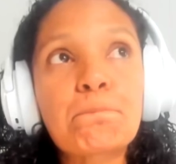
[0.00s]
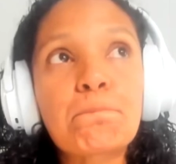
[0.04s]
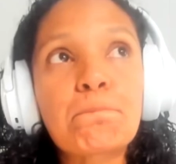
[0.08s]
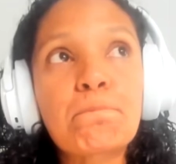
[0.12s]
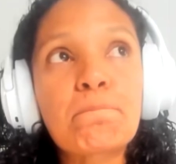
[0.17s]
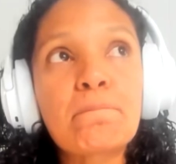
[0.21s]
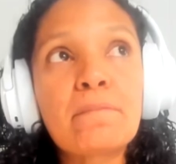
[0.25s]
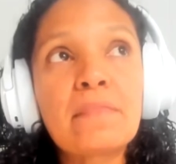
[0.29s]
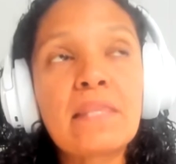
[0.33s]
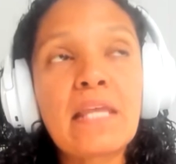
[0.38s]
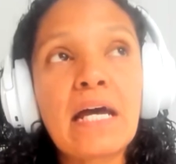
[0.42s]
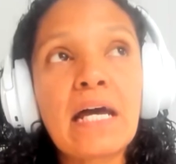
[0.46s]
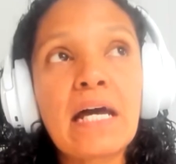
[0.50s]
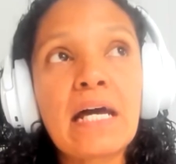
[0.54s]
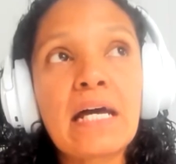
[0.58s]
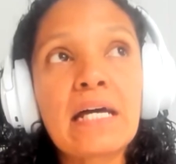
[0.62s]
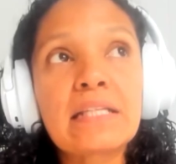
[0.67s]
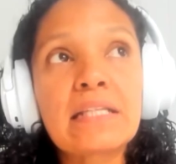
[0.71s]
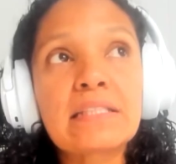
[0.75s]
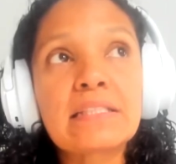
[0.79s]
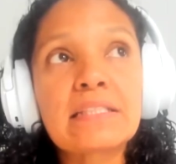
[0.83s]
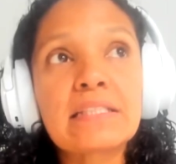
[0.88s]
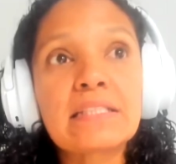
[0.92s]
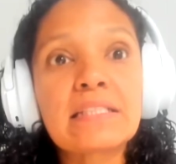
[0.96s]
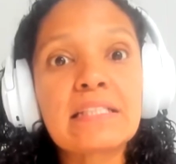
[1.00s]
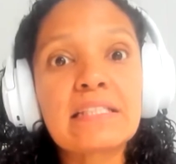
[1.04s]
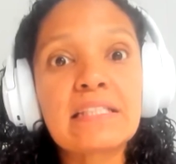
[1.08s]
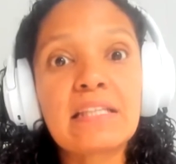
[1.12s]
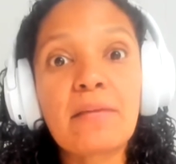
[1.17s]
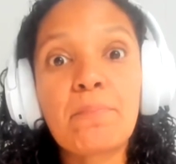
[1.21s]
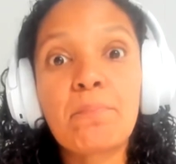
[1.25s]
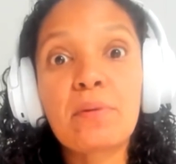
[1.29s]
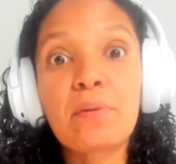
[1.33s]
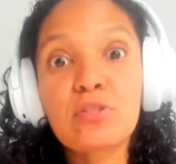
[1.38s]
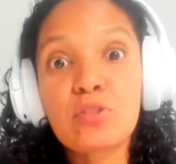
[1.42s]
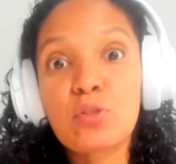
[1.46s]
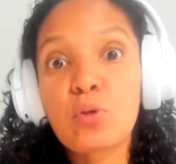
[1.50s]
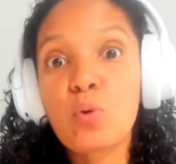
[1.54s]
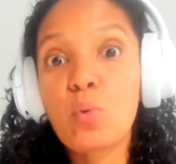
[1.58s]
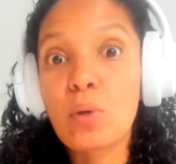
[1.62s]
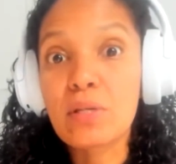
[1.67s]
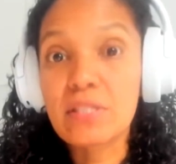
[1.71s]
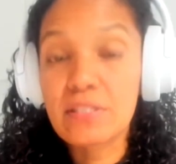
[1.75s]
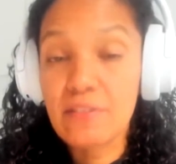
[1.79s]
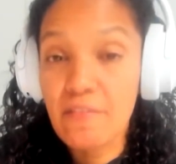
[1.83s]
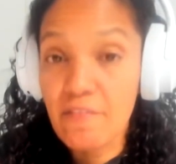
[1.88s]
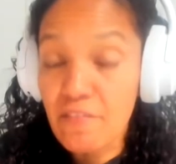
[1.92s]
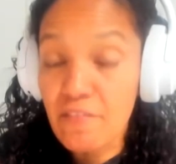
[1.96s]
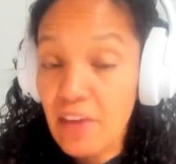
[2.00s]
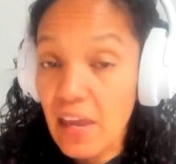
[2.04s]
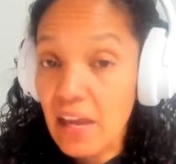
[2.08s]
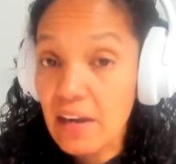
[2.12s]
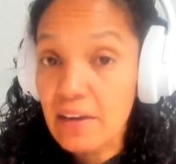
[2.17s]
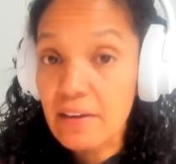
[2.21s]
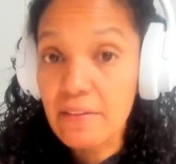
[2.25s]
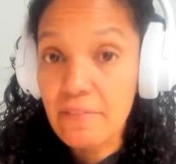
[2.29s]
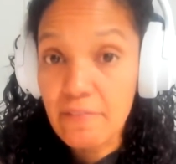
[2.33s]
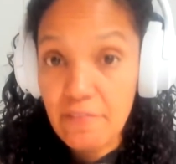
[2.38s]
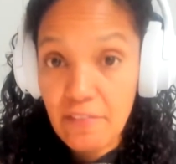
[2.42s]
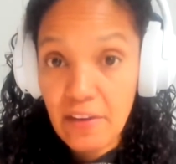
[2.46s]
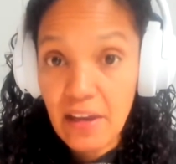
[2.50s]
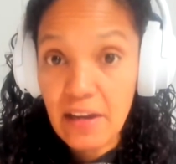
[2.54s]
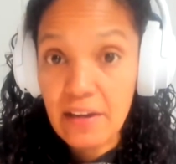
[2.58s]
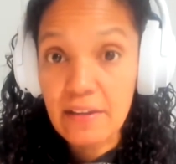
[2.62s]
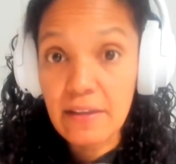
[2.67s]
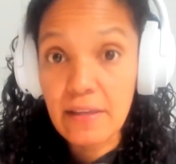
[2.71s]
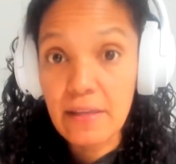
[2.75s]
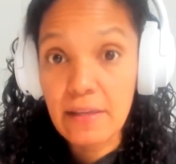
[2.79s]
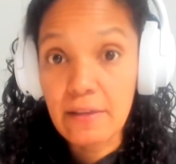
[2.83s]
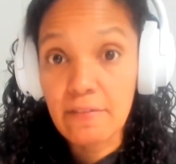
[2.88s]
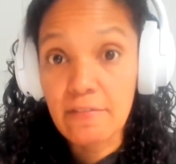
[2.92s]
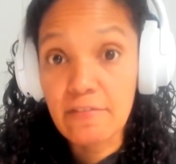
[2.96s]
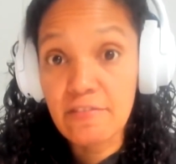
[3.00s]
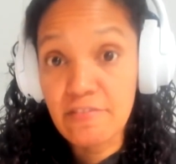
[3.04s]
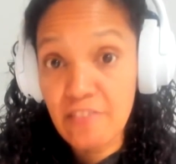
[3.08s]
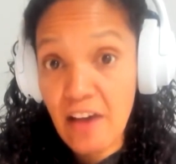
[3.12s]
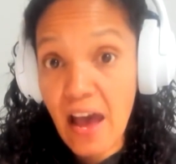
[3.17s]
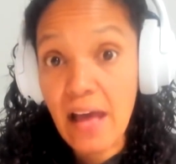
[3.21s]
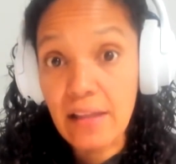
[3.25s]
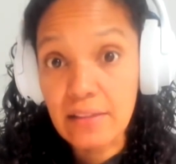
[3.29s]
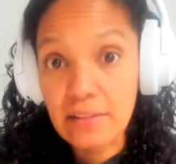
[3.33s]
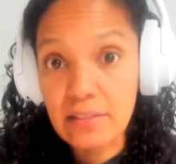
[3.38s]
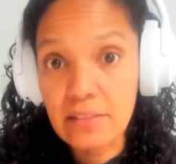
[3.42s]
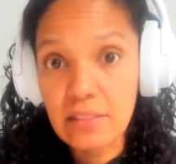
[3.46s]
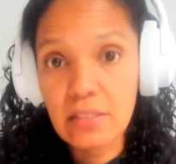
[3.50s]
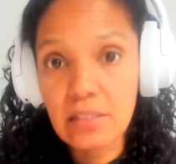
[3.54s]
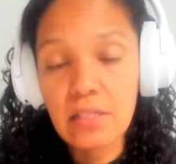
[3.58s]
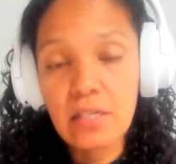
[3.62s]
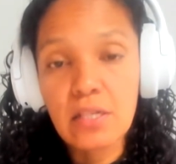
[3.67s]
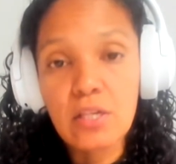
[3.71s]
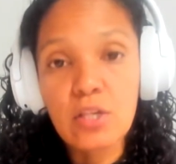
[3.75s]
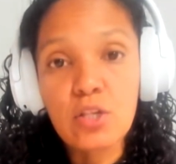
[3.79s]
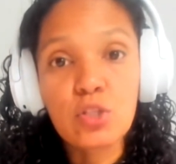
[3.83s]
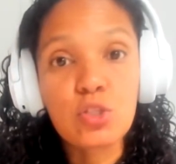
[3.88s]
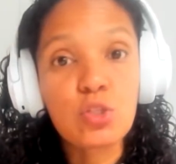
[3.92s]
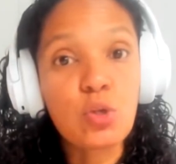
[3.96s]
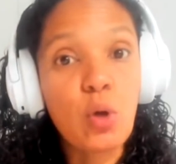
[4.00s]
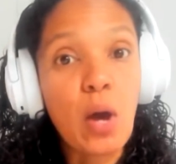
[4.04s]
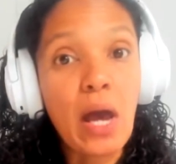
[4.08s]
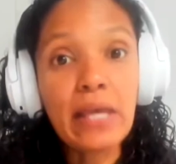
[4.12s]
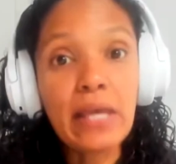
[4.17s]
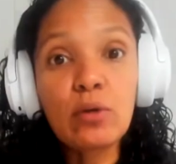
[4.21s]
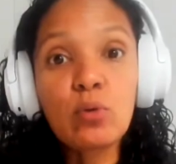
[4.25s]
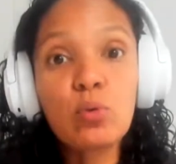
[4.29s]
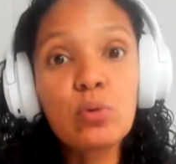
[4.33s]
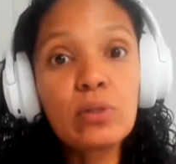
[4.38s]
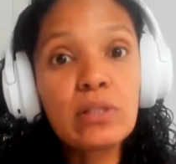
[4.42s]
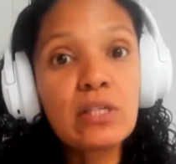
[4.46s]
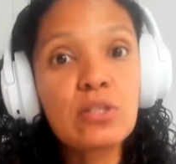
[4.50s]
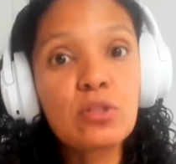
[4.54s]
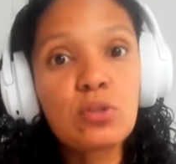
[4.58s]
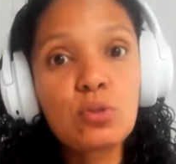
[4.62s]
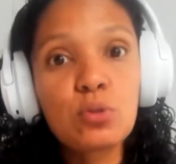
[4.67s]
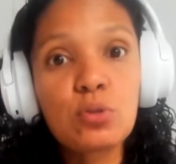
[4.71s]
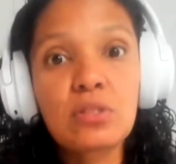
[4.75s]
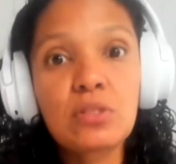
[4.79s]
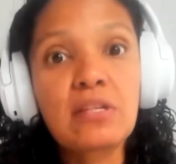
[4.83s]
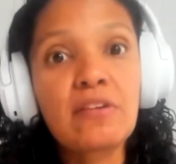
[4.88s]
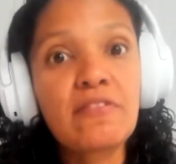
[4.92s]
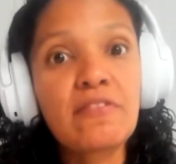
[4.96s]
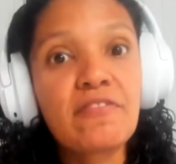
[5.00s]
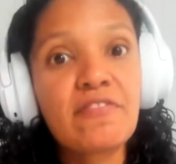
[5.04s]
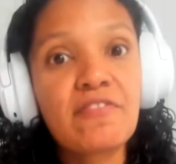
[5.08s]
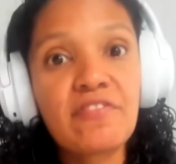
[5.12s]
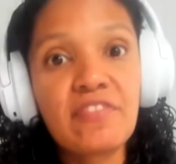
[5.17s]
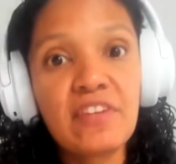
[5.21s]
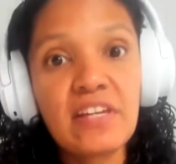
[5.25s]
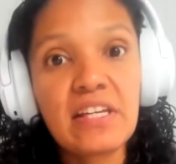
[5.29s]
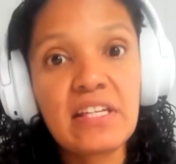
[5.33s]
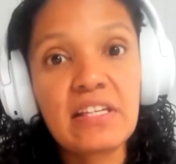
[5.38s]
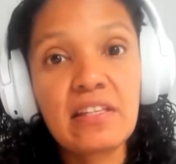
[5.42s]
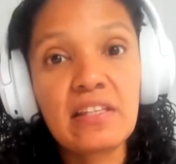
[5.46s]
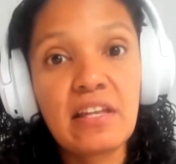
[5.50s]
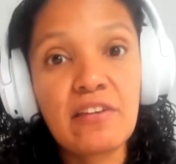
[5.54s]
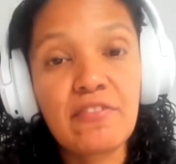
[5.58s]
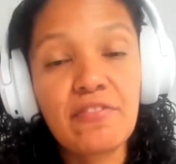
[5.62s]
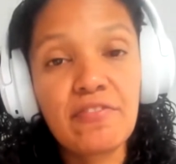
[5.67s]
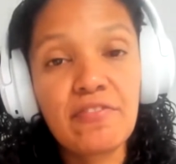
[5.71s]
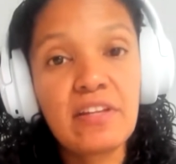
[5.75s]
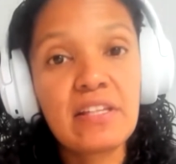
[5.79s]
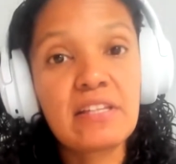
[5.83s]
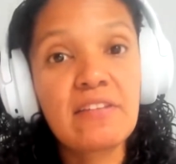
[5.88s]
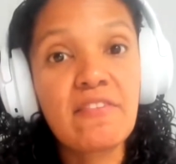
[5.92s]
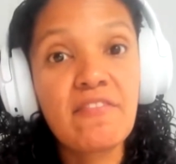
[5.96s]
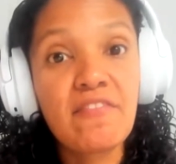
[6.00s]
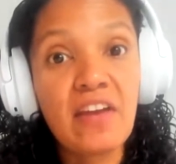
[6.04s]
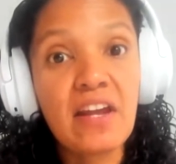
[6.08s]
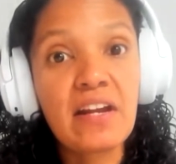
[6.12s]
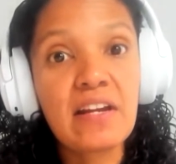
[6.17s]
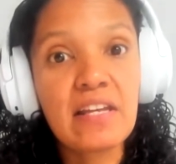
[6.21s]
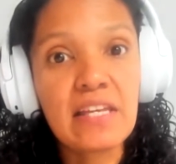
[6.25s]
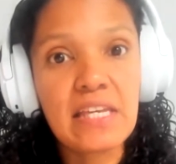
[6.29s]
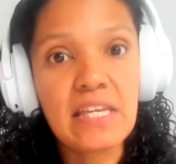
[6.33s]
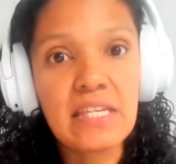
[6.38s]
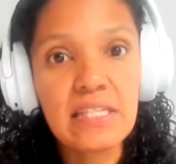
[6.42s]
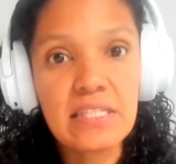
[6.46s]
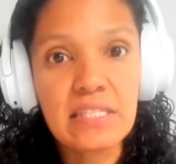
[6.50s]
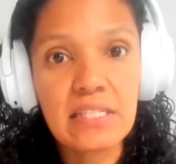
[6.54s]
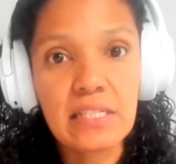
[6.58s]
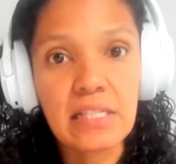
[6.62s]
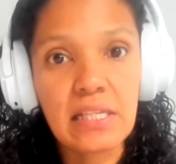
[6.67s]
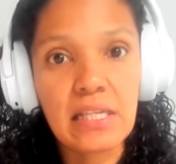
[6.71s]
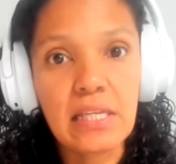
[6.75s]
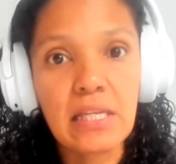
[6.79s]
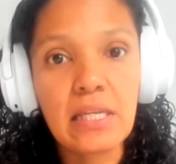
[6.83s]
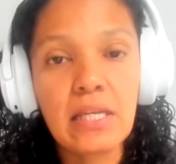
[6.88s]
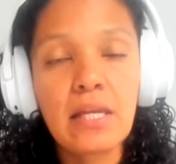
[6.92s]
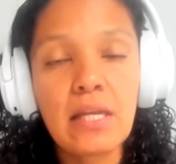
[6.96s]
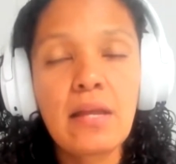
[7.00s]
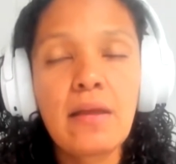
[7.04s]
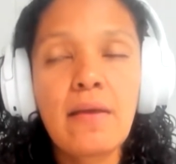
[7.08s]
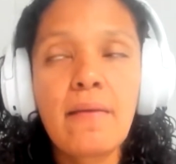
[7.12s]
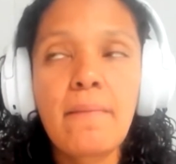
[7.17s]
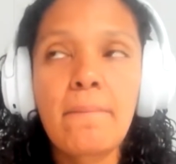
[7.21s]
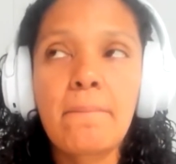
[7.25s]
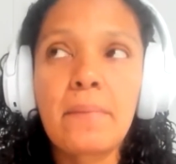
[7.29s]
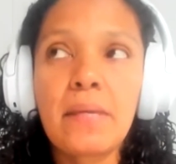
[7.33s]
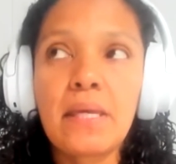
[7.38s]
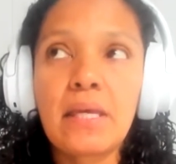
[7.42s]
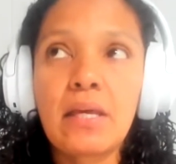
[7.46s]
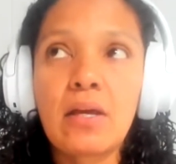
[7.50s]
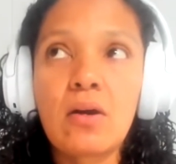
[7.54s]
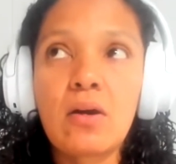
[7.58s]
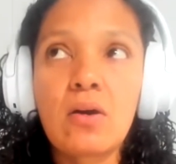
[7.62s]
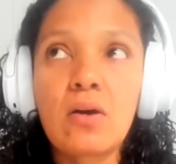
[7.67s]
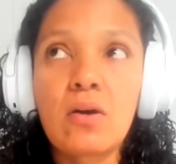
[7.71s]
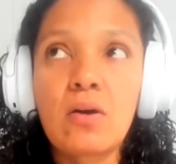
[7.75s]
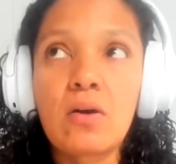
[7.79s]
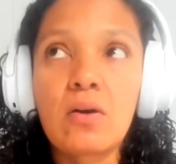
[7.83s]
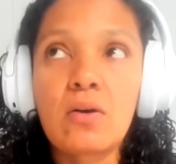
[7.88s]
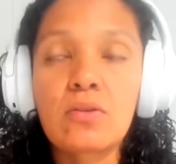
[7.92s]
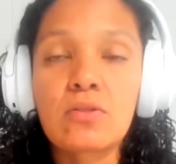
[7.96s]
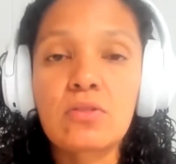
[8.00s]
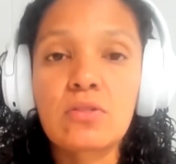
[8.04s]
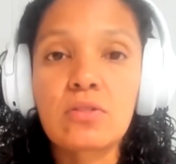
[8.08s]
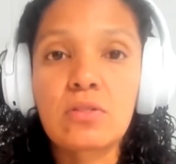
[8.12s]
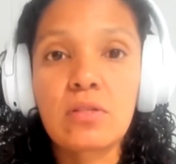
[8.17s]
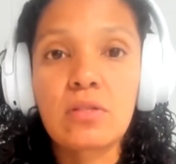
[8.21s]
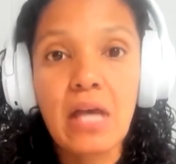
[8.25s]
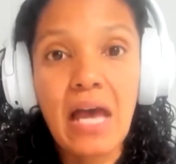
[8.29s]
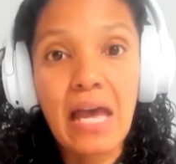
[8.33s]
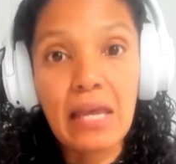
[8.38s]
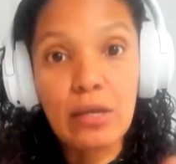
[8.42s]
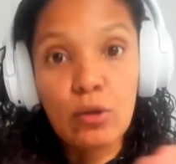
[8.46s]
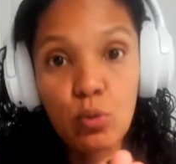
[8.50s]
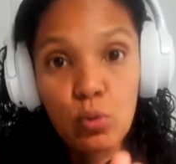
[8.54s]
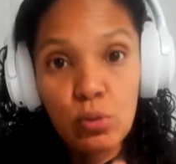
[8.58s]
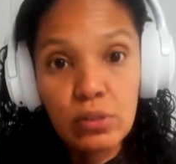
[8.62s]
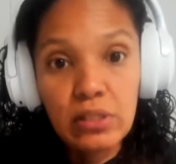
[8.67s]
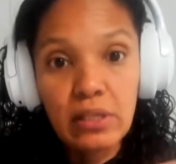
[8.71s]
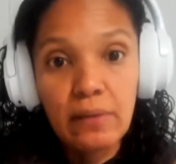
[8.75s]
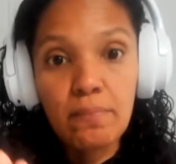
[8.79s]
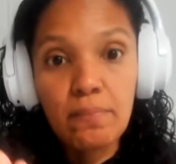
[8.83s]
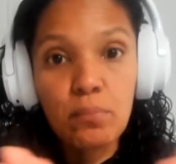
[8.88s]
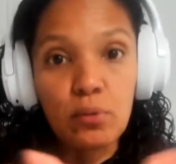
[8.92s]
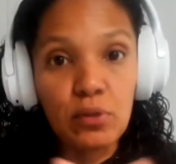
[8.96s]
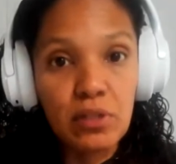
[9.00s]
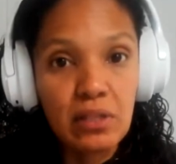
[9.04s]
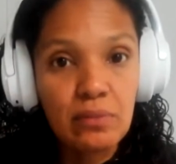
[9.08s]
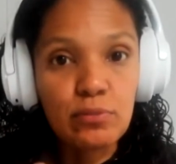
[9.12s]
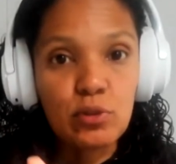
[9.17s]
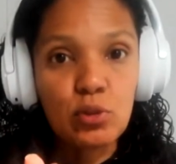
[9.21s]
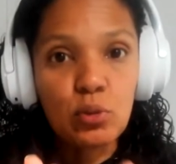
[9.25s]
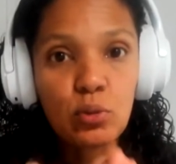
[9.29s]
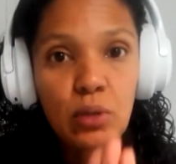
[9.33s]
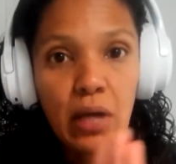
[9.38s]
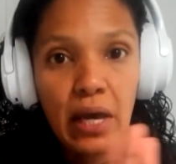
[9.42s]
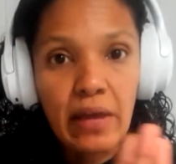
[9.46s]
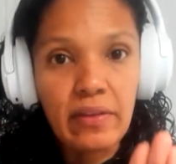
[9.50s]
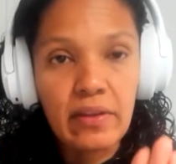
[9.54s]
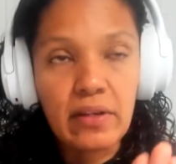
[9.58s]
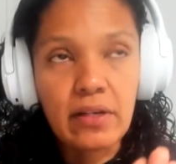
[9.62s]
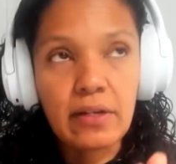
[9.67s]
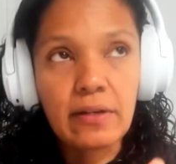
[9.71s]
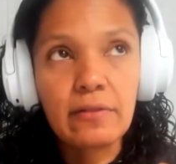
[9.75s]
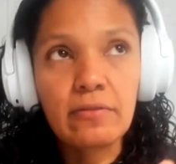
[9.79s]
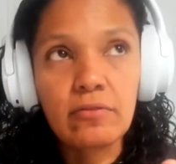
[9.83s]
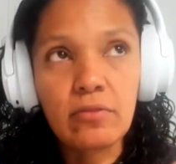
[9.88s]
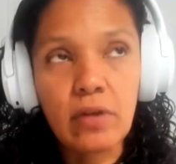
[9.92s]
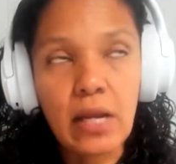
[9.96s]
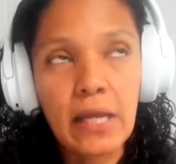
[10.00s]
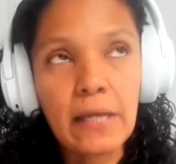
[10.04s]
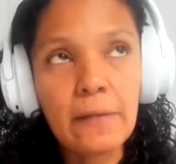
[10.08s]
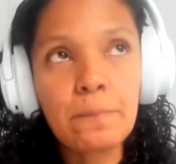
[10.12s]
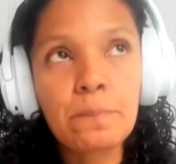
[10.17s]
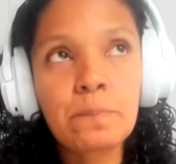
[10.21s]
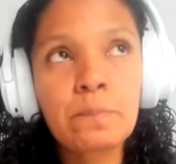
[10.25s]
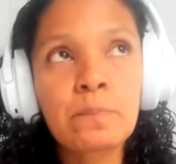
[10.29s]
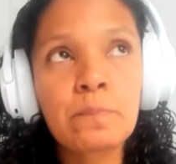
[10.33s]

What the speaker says: that the person was very, very fat, so I couldn't use their feet very easily because I couldn't put them together, right?